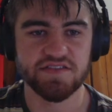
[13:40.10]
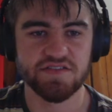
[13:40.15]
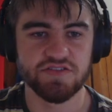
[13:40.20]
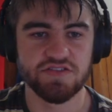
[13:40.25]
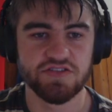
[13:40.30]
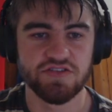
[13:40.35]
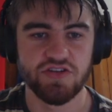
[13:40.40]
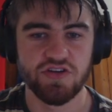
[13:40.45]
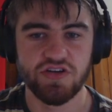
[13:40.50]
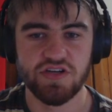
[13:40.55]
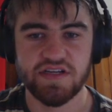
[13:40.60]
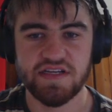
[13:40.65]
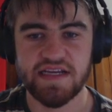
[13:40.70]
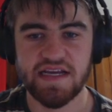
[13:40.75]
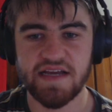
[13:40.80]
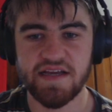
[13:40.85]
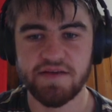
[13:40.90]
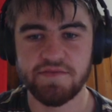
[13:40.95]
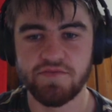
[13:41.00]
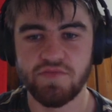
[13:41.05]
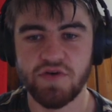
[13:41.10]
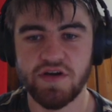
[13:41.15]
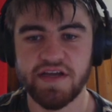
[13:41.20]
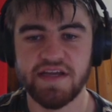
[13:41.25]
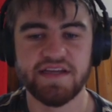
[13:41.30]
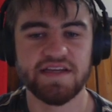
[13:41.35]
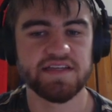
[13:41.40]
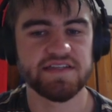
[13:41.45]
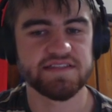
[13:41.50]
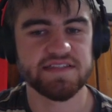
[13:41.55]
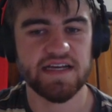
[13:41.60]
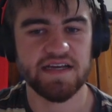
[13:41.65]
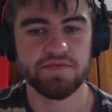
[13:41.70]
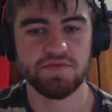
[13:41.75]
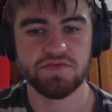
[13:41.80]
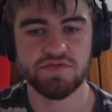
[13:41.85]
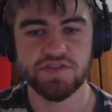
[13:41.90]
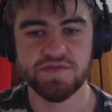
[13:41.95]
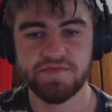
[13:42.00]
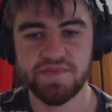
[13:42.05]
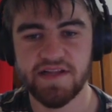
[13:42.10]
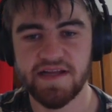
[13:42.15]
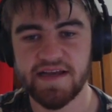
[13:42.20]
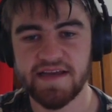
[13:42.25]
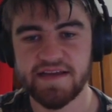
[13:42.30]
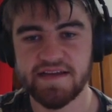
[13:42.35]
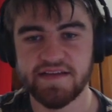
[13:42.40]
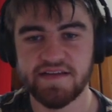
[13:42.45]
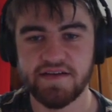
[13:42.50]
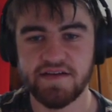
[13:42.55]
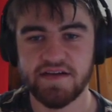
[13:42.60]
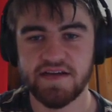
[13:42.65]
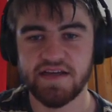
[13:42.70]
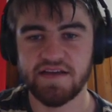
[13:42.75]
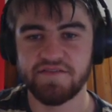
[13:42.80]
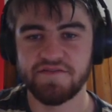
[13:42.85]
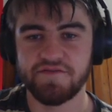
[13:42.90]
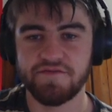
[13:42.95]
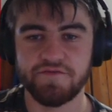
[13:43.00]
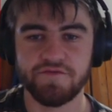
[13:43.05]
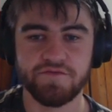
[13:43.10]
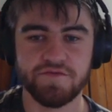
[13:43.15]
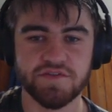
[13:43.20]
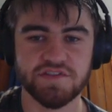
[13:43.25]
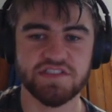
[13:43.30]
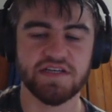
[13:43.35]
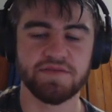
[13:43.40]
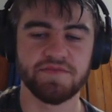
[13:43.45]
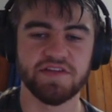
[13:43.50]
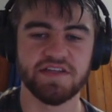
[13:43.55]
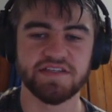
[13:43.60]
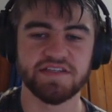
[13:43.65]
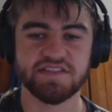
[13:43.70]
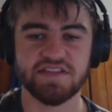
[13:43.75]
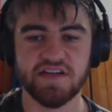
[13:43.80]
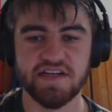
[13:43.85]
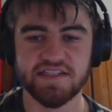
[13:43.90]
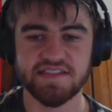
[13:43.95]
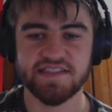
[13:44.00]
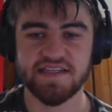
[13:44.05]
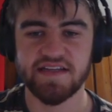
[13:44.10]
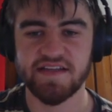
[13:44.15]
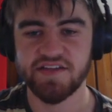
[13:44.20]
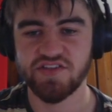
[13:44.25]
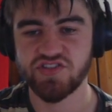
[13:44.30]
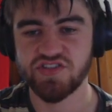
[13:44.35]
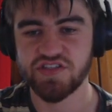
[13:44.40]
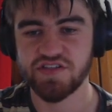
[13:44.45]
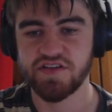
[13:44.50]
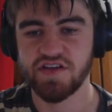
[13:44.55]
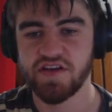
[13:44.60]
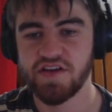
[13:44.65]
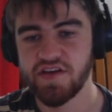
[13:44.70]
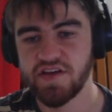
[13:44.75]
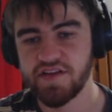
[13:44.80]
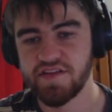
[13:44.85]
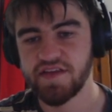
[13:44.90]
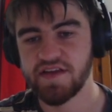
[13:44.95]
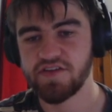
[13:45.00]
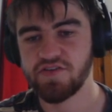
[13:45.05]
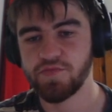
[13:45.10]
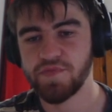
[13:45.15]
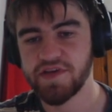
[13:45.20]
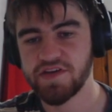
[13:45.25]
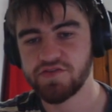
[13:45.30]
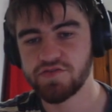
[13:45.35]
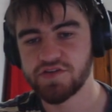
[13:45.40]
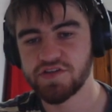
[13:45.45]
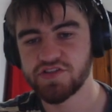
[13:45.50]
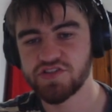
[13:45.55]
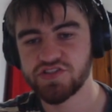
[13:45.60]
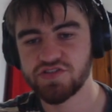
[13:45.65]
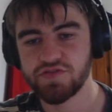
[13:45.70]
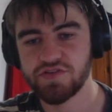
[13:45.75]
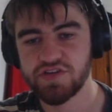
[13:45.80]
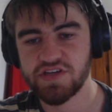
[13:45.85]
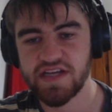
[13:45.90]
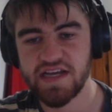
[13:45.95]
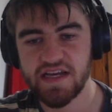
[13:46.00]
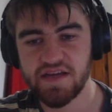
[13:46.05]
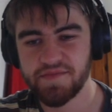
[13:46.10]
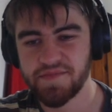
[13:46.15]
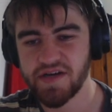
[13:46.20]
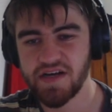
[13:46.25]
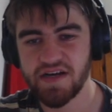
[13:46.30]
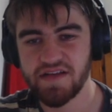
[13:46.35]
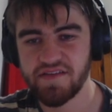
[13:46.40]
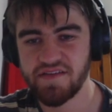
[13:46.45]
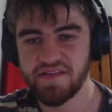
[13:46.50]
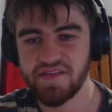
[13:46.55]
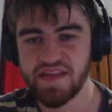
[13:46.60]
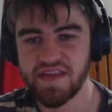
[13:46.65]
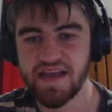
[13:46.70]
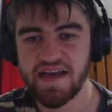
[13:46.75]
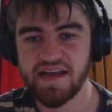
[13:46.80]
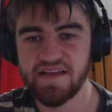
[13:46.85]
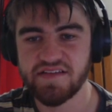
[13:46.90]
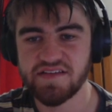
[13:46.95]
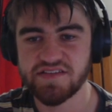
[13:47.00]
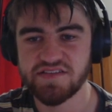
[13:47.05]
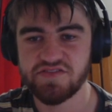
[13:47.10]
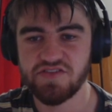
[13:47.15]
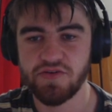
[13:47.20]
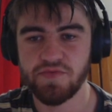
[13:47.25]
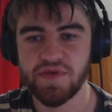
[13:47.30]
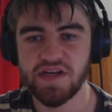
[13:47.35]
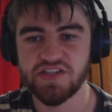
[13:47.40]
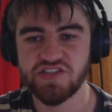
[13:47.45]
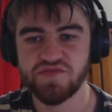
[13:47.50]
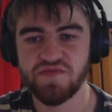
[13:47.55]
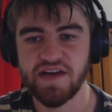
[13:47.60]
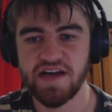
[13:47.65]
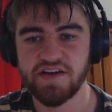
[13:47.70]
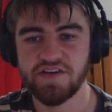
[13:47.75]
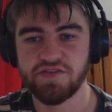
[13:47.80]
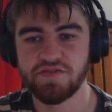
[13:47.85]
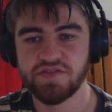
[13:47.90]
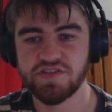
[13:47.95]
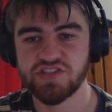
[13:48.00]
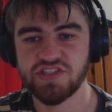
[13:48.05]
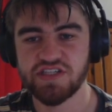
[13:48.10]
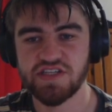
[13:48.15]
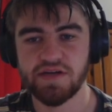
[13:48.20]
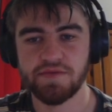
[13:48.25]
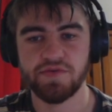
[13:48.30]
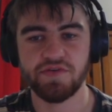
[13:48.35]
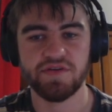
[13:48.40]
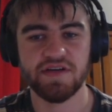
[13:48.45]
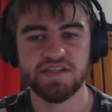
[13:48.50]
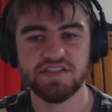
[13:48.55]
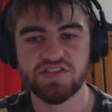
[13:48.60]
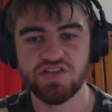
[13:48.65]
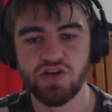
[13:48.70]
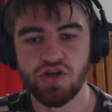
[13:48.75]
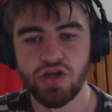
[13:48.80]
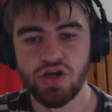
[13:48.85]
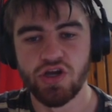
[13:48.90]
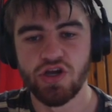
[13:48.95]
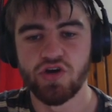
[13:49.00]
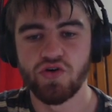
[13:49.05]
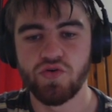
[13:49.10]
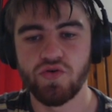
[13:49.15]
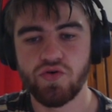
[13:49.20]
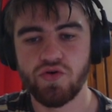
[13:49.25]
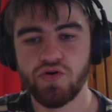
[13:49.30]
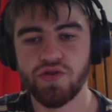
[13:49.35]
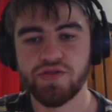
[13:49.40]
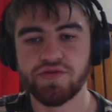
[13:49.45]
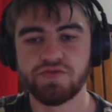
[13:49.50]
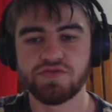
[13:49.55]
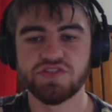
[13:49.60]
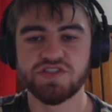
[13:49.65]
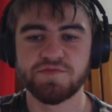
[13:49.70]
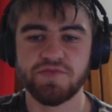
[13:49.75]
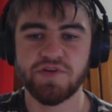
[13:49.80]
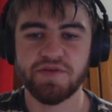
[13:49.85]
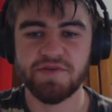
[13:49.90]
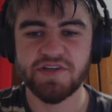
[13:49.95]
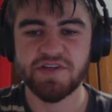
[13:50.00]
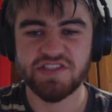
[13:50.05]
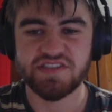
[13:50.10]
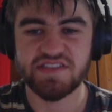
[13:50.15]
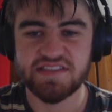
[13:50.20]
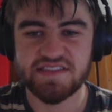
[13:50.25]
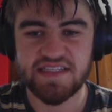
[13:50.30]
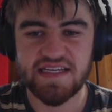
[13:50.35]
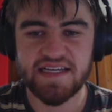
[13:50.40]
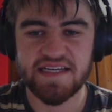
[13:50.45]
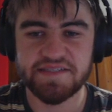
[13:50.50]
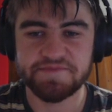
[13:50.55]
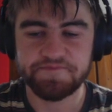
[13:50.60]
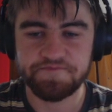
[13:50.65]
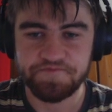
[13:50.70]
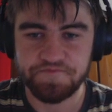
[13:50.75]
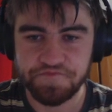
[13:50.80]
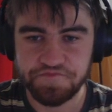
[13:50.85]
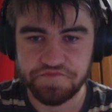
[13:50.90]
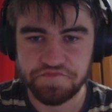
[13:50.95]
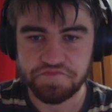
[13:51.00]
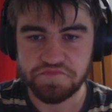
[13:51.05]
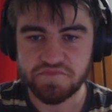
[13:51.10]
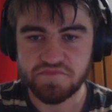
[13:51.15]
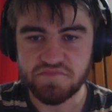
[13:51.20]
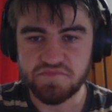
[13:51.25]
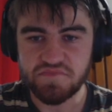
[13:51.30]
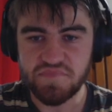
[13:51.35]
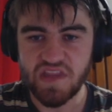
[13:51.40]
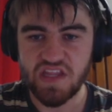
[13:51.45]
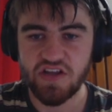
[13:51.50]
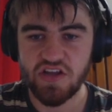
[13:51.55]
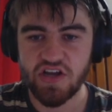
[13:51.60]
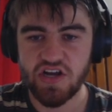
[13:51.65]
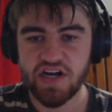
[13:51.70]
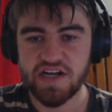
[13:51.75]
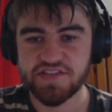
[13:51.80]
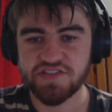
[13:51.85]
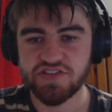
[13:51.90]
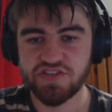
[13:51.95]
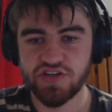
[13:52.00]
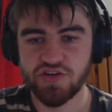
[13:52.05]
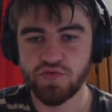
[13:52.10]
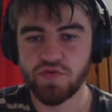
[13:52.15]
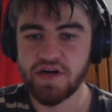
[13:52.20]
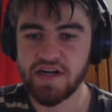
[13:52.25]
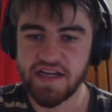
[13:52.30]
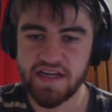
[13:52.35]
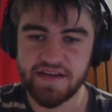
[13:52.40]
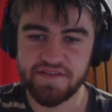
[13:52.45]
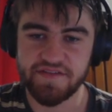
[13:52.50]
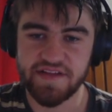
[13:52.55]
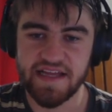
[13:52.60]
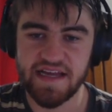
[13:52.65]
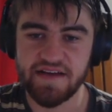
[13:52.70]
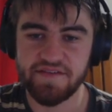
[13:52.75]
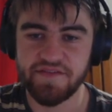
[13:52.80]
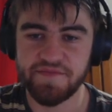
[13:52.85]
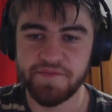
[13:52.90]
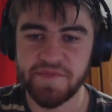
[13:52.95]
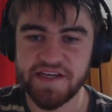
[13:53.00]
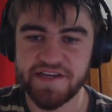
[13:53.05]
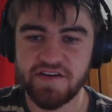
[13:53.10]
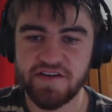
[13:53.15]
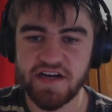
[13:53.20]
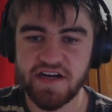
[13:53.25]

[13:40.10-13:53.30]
a game where he's able to play, if some of these guys get injured, then he'll be good at 200k. But other than that, there's not much value at GWS. Hawthorne's pretty much the same. I don't know why I even have Meek